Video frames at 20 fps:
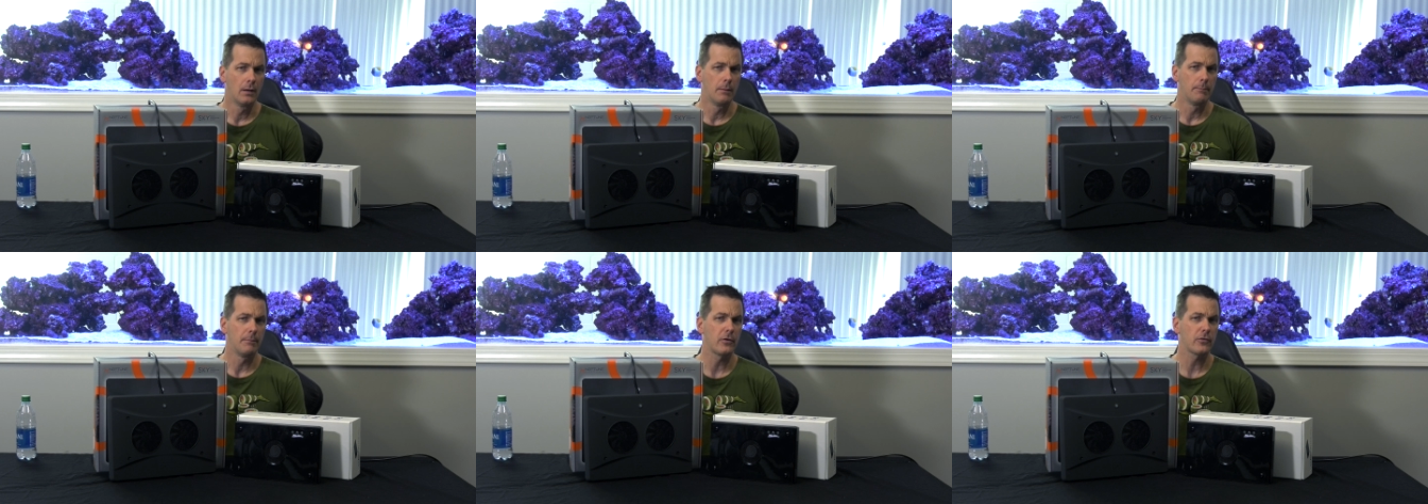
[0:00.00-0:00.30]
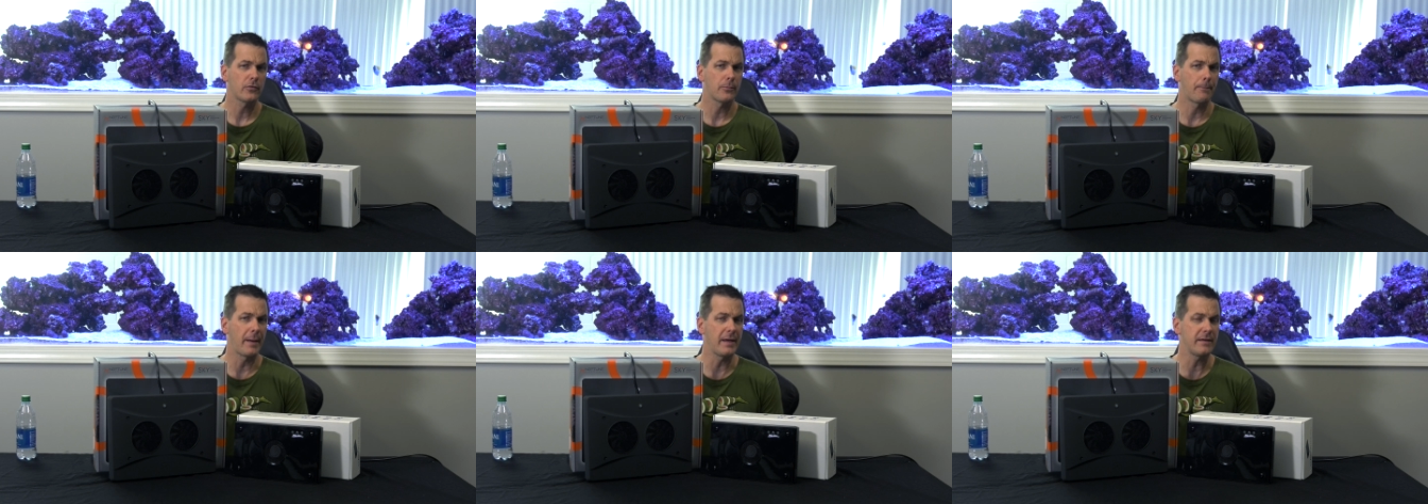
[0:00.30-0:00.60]

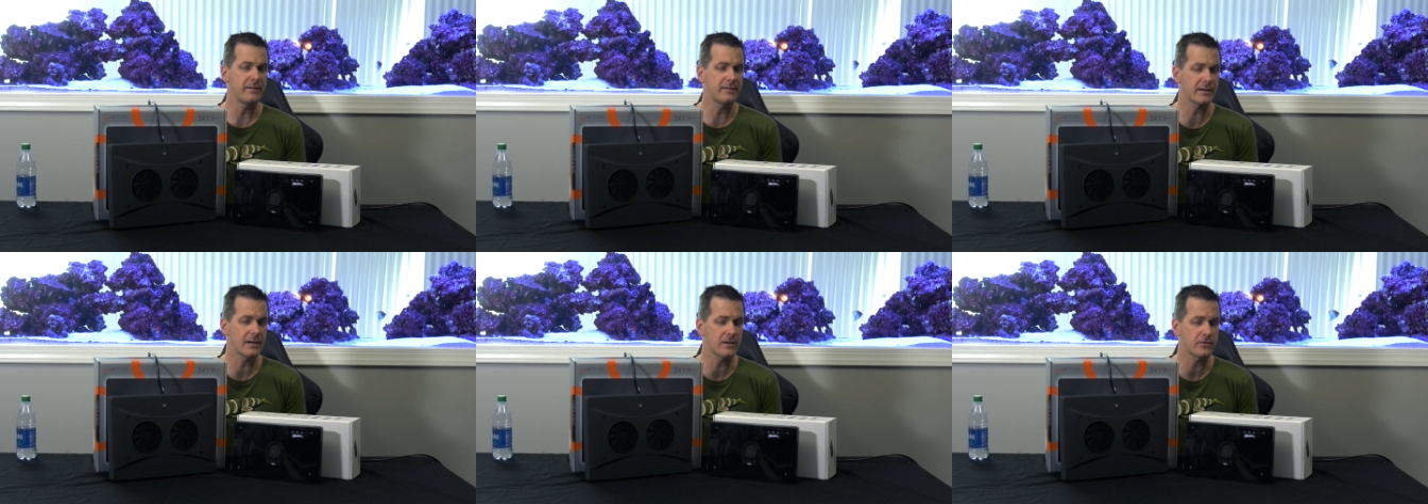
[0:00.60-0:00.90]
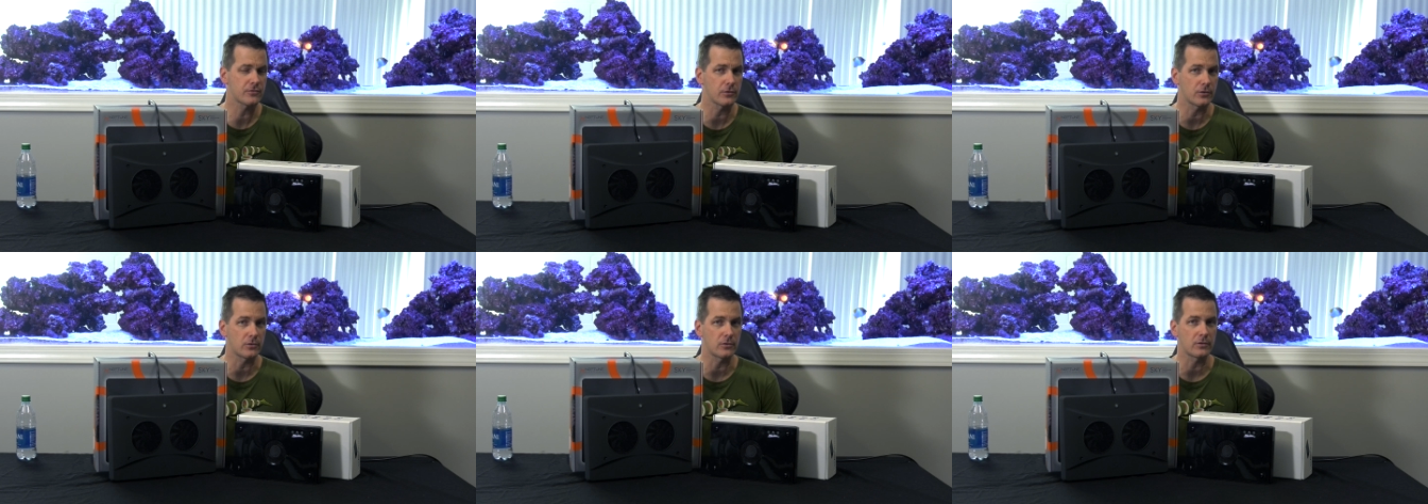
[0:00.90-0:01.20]
Most basic
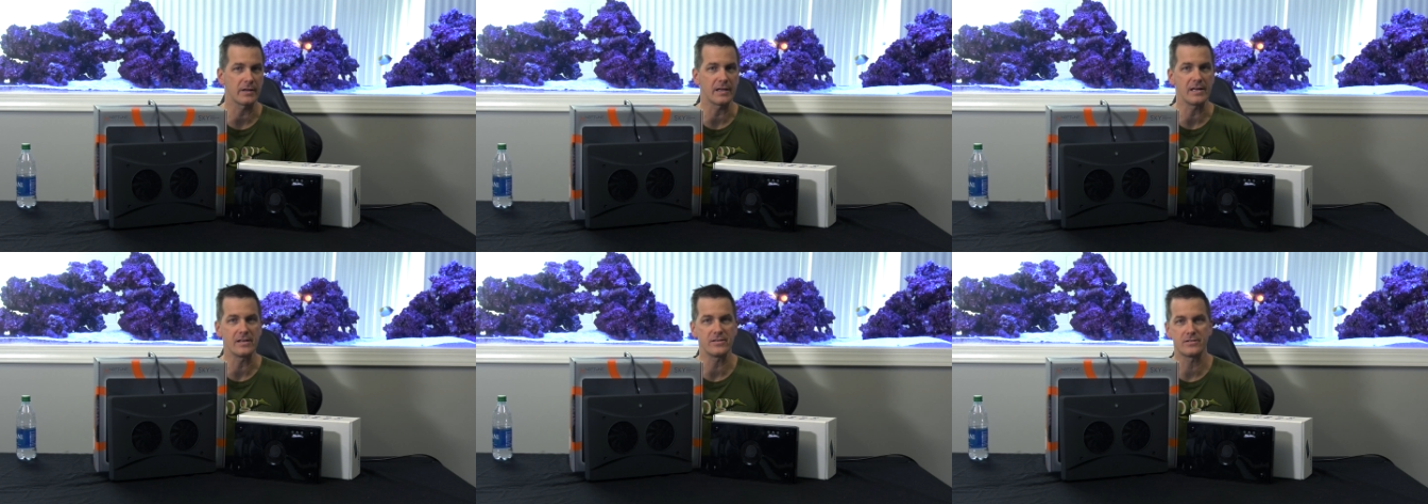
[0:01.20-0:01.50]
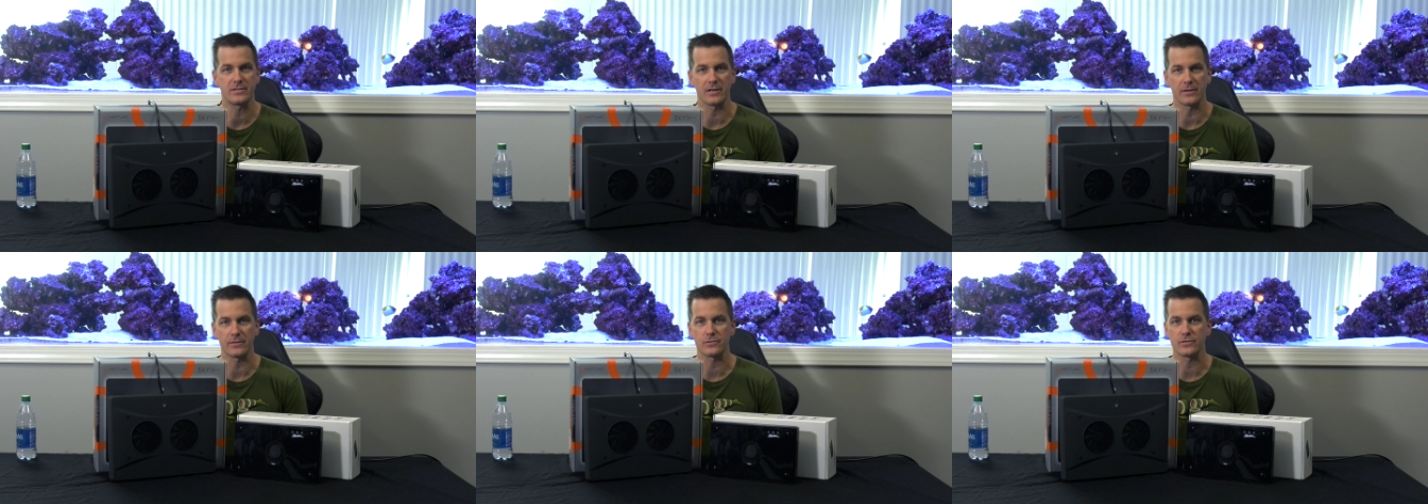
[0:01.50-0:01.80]
control is
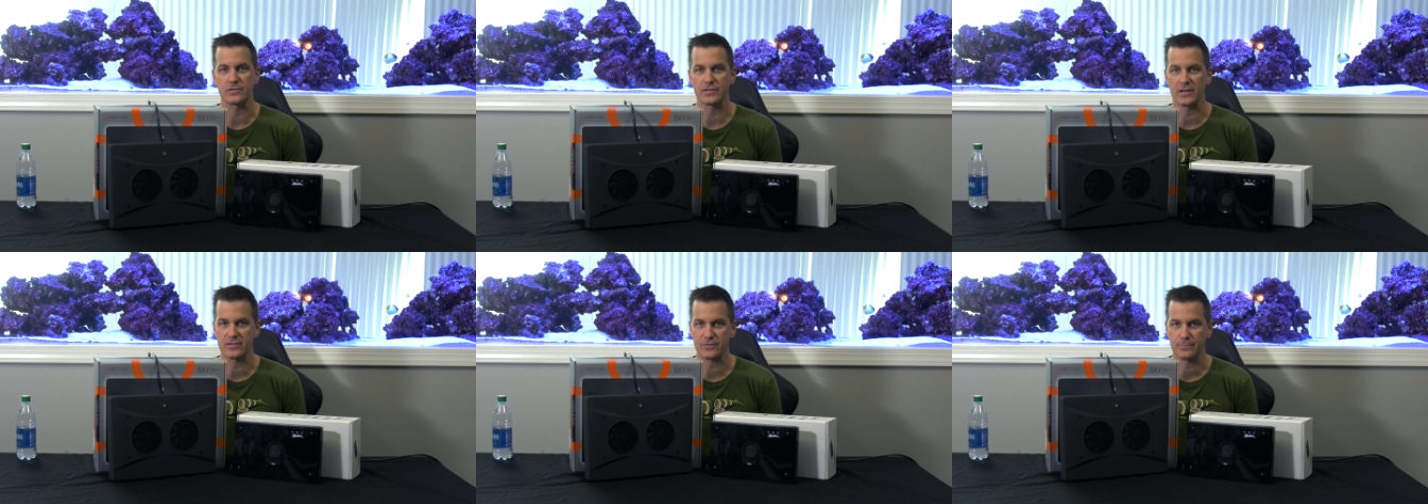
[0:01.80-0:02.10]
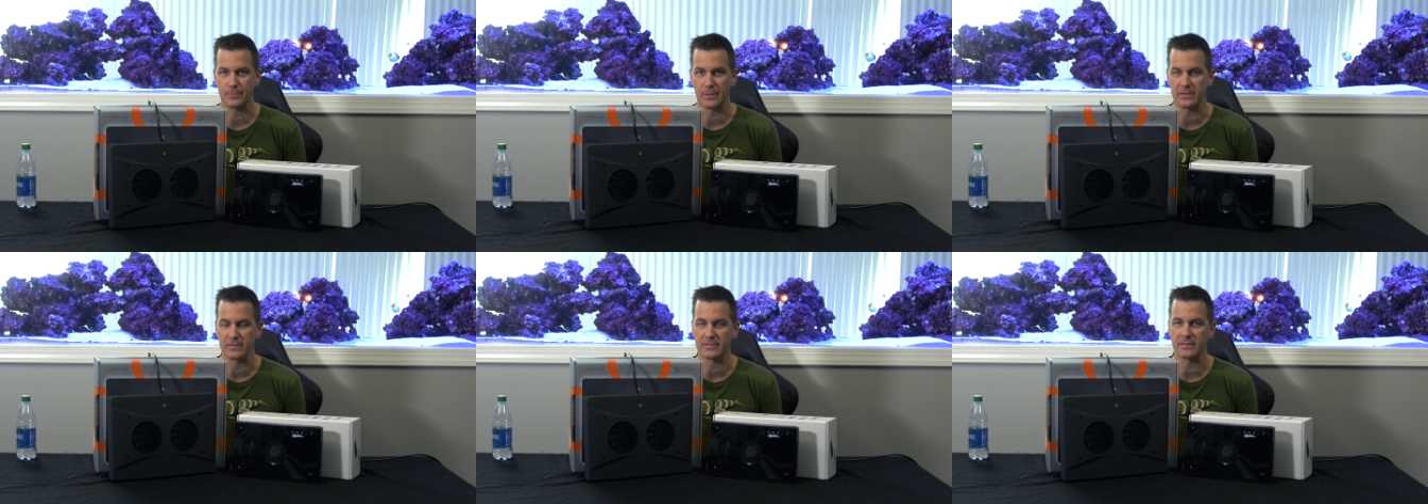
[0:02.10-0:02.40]
done through touch
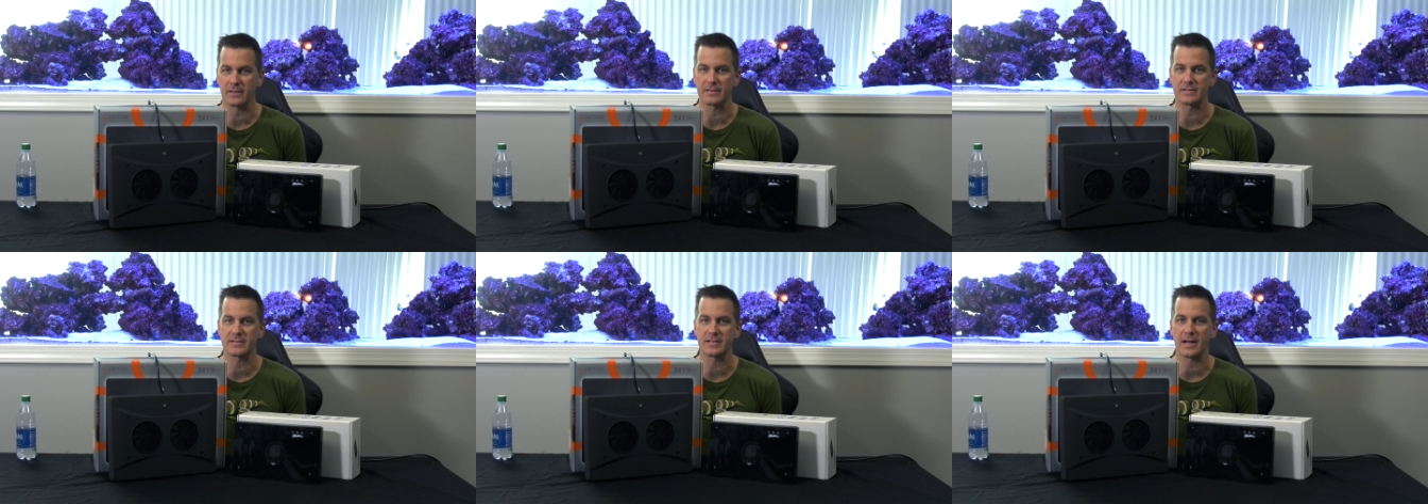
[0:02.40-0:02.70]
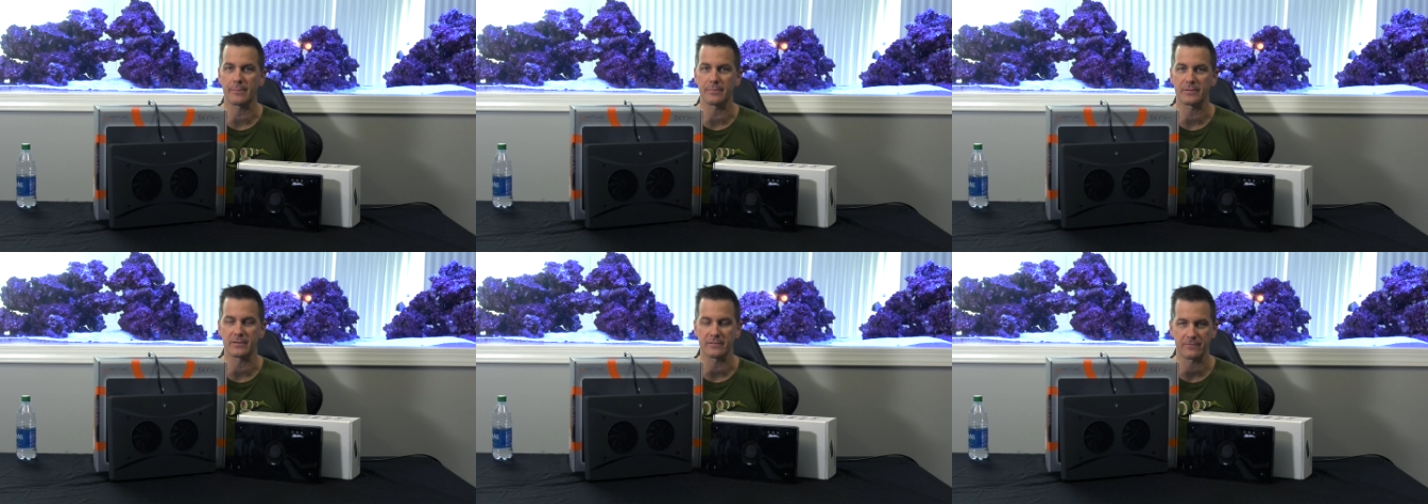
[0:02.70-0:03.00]
buttons on the
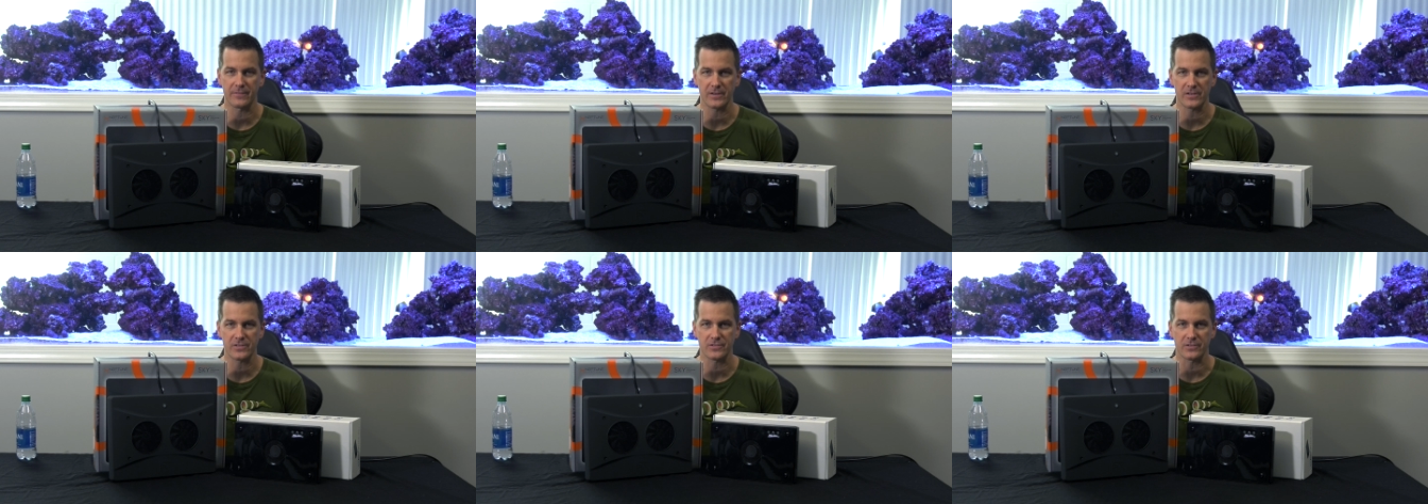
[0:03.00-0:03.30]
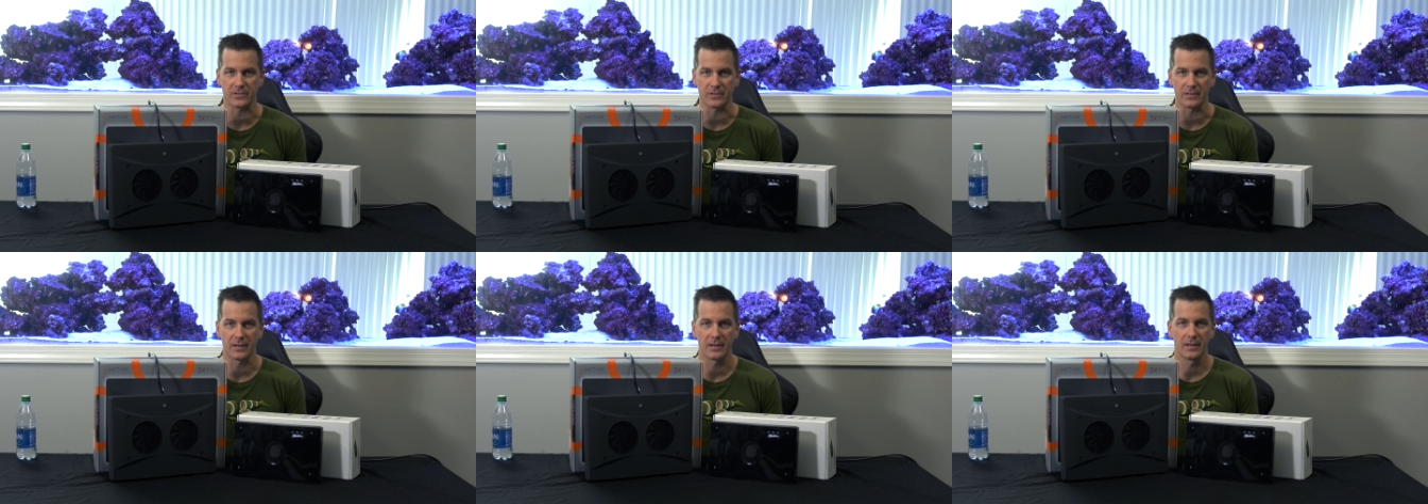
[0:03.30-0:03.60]
top of the
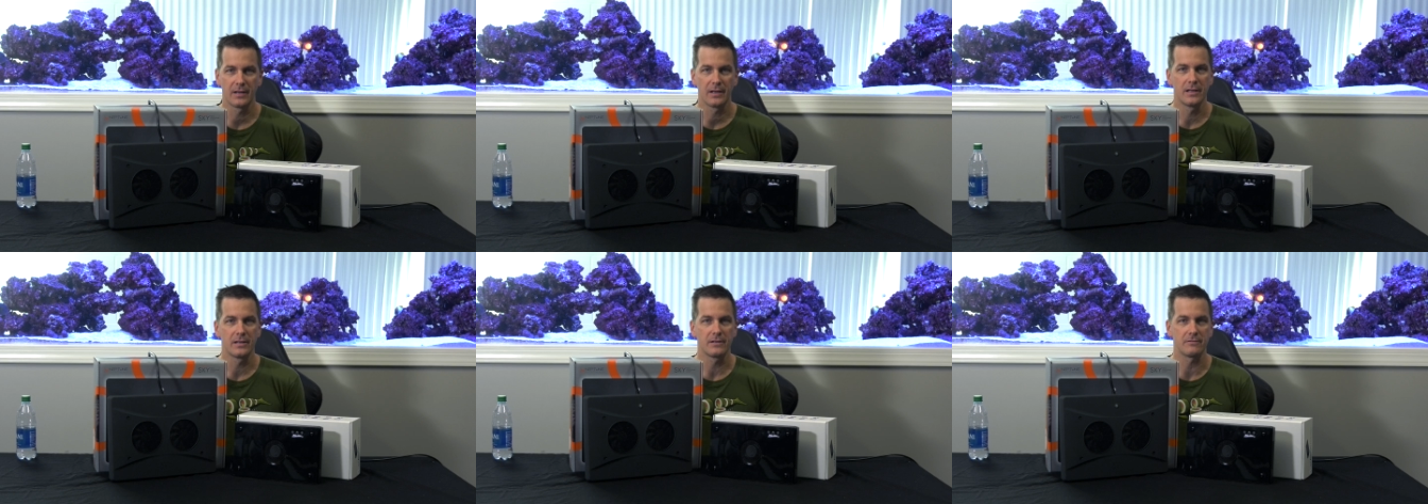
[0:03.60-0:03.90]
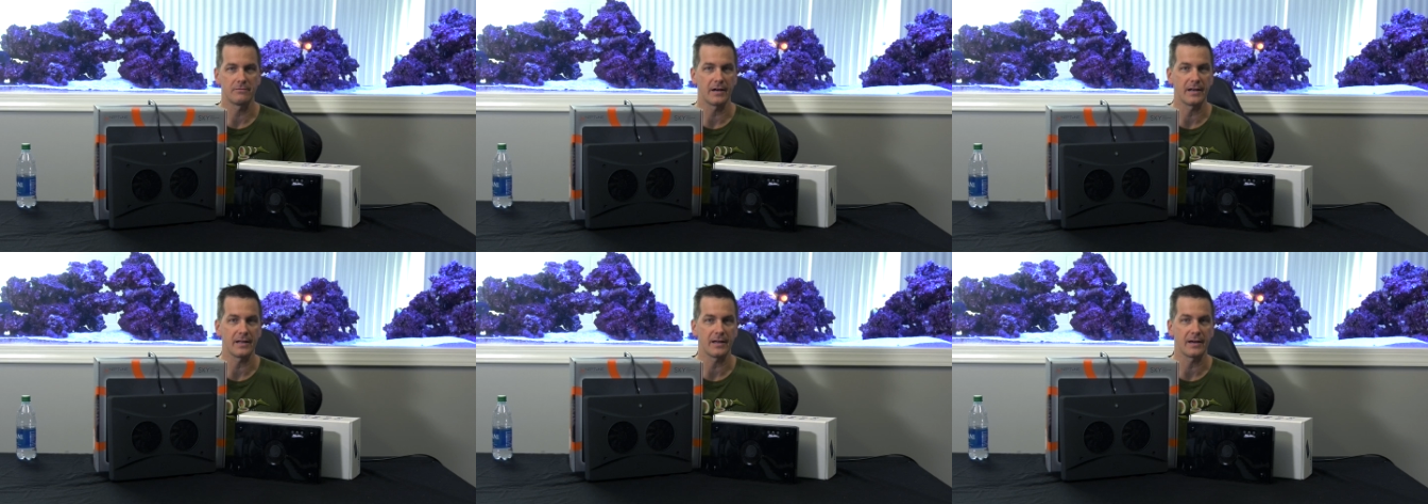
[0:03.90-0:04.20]
fixture. The
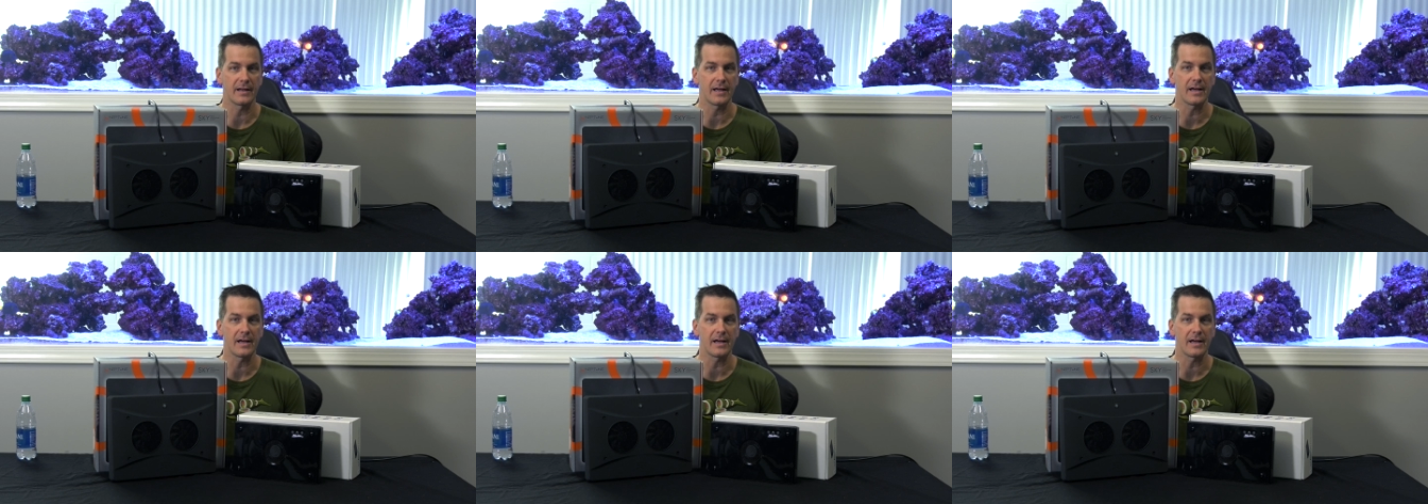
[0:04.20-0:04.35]
Radion